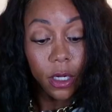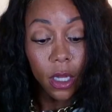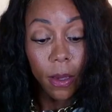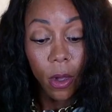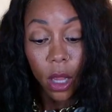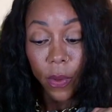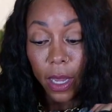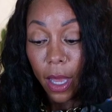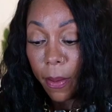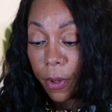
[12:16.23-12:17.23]
going to come all the way
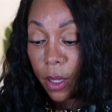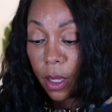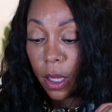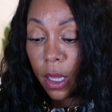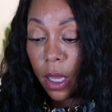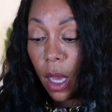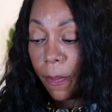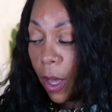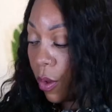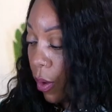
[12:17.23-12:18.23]
up,
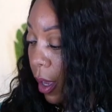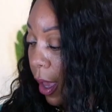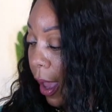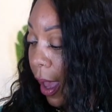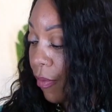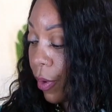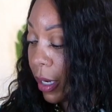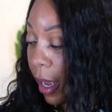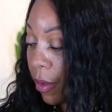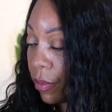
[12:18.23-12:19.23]
about halfway
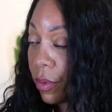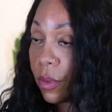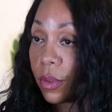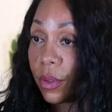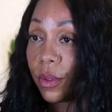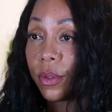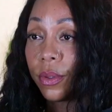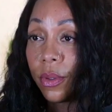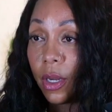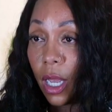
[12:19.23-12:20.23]
down.
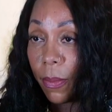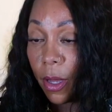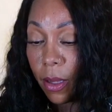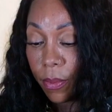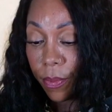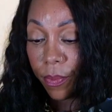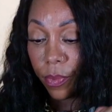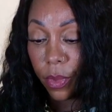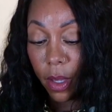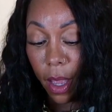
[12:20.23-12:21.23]
Come up,
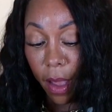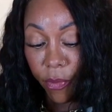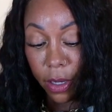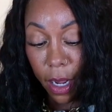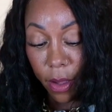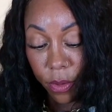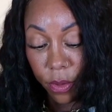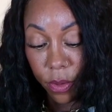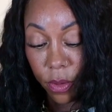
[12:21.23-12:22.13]
halfway down.